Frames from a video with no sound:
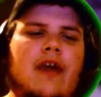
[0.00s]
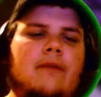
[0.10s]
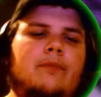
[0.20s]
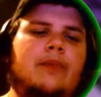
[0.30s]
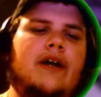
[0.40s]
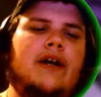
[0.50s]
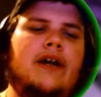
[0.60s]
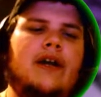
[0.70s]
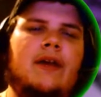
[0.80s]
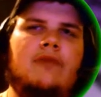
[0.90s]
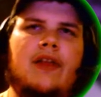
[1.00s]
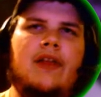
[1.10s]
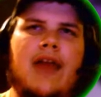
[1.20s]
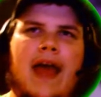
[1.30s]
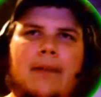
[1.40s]
But, I'm really
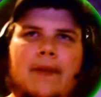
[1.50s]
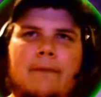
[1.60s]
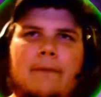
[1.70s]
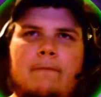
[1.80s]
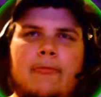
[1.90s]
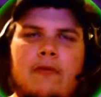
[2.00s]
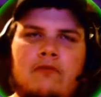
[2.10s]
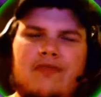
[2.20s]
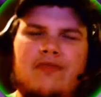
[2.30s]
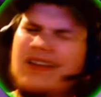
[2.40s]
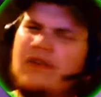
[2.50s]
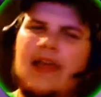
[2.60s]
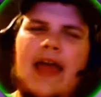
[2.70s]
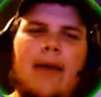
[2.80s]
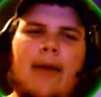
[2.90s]
happy. Really,
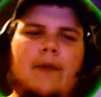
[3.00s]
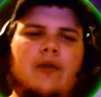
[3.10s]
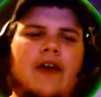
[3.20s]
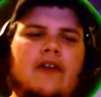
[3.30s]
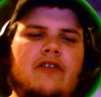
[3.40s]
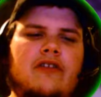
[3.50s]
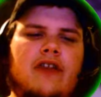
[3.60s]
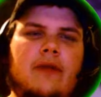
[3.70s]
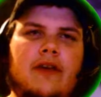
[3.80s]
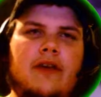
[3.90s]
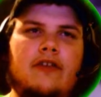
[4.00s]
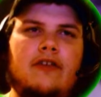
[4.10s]
really happy with how this team is.